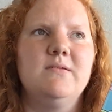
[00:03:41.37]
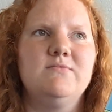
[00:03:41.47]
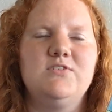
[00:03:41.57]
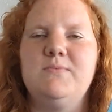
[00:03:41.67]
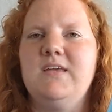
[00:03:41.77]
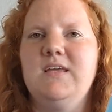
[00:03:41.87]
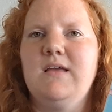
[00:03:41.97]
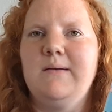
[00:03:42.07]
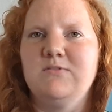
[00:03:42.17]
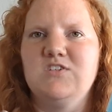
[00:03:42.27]
to be
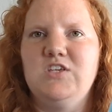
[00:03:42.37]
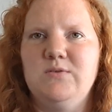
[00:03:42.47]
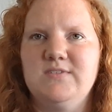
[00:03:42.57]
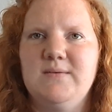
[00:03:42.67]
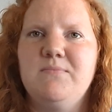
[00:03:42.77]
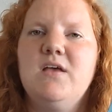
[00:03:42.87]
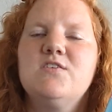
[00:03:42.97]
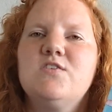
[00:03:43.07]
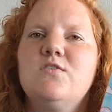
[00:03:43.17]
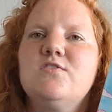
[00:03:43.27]
able to use it.
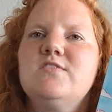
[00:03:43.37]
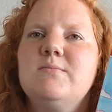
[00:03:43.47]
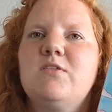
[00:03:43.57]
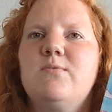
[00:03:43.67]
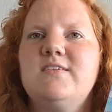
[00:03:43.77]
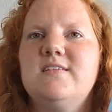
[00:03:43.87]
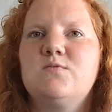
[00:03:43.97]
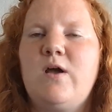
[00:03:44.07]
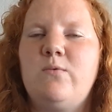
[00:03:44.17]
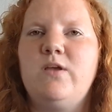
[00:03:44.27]
So those are some of the reasons
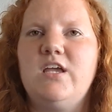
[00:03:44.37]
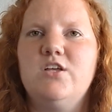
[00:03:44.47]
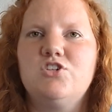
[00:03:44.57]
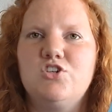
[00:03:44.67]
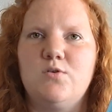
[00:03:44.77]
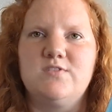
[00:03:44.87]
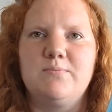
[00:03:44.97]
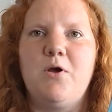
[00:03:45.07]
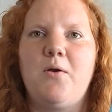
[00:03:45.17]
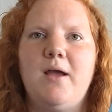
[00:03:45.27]
why we chose the
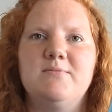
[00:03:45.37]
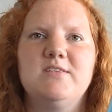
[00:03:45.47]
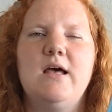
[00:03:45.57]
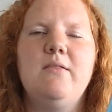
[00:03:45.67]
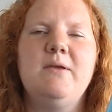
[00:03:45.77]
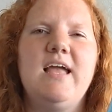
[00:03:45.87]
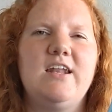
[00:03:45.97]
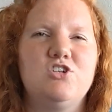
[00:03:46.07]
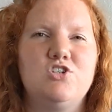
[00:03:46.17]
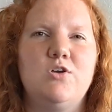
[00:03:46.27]
program. So now let me kind
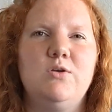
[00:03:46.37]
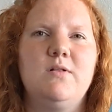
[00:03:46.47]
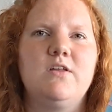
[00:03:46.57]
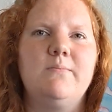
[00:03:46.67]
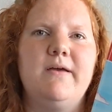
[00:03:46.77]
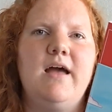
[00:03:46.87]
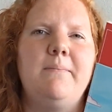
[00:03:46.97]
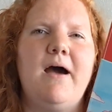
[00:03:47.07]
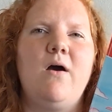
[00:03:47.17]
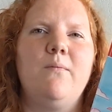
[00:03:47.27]
of show you a little bit
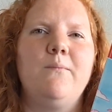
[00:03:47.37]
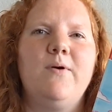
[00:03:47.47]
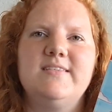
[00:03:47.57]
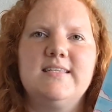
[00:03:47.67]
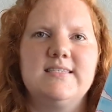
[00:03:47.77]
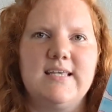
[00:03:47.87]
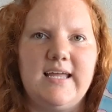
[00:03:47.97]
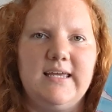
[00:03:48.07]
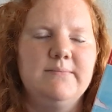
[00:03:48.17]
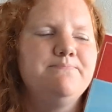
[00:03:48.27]
about what's
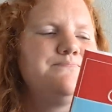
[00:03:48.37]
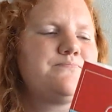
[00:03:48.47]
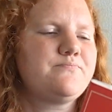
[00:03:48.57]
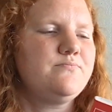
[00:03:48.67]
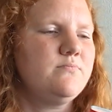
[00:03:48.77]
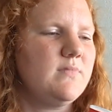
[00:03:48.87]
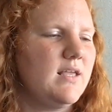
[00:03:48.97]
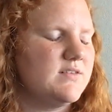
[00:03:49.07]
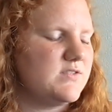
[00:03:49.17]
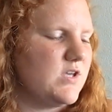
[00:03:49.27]
inside it.
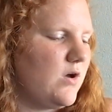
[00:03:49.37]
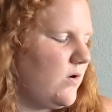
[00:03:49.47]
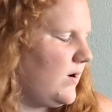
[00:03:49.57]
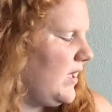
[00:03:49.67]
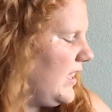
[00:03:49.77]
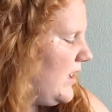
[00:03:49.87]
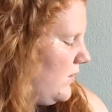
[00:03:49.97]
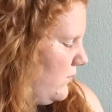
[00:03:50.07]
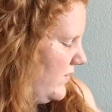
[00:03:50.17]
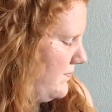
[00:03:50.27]
So
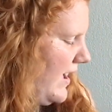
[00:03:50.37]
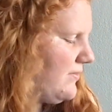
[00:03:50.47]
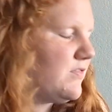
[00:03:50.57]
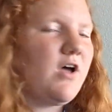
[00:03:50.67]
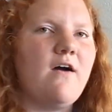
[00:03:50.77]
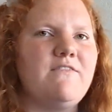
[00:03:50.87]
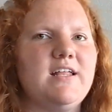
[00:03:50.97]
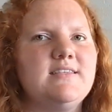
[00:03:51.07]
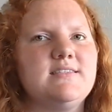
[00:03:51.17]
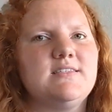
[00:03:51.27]
with Math with
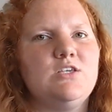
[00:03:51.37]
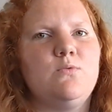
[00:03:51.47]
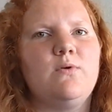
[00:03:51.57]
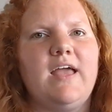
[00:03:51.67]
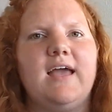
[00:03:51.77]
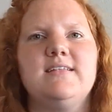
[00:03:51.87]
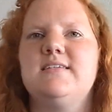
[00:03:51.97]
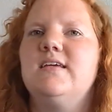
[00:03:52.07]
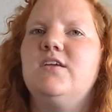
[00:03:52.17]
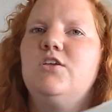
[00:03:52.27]
Confidence, you will get
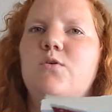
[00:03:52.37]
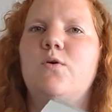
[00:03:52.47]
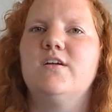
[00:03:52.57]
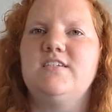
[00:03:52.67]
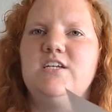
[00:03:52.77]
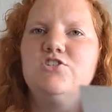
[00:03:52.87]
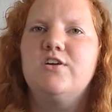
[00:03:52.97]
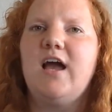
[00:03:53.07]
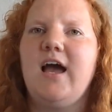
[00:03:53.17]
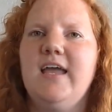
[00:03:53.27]
your teacher
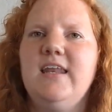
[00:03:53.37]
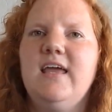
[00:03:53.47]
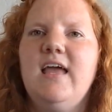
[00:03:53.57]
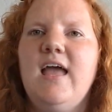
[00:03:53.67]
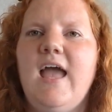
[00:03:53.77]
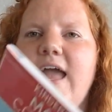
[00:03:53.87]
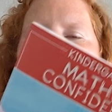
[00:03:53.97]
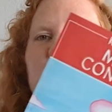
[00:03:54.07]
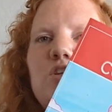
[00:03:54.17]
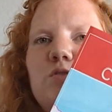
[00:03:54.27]
guide
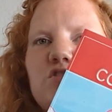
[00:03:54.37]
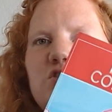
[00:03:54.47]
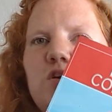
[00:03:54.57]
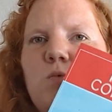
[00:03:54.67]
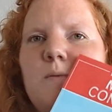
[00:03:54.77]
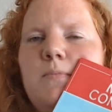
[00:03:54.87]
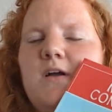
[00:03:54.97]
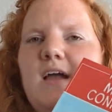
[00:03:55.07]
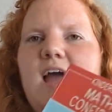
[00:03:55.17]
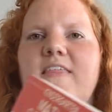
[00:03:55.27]
and your student
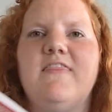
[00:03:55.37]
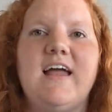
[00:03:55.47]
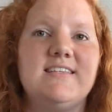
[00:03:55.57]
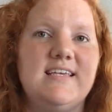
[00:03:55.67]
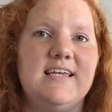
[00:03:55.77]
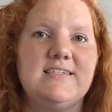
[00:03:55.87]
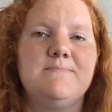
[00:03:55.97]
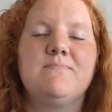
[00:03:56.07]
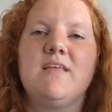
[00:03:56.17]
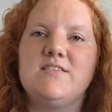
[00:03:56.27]
workbook, and that is it.
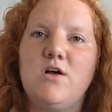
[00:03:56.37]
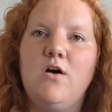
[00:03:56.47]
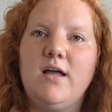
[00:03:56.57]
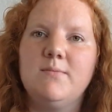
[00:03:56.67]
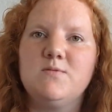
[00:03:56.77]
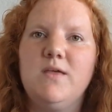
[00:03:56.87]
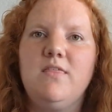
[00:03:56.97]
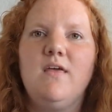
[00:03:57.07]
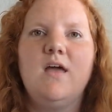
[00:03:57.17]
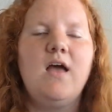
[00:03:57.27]
That's all it comes with.
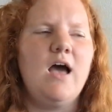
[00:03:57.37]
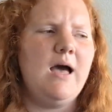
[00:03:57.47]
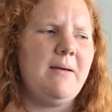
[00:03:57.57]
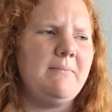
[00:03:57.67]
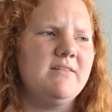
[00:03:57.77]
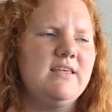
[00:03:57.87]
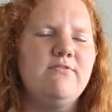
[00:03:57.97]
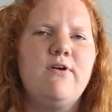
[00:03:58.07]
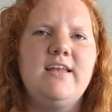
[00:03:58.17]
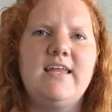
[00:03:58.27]
I
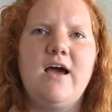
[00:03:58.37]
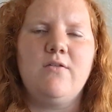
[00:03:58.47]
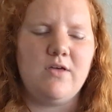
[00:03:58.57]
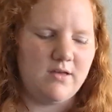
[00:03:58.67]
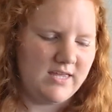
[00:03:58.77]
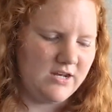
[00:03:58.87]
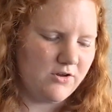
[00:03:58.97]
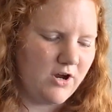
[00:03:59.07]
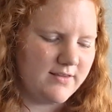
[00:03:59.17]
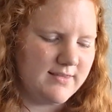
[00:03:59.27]
believe right now the
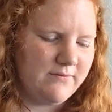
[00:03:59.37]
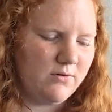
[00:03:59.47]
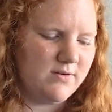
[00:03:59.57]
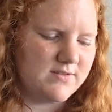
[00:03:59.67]
kindergarten level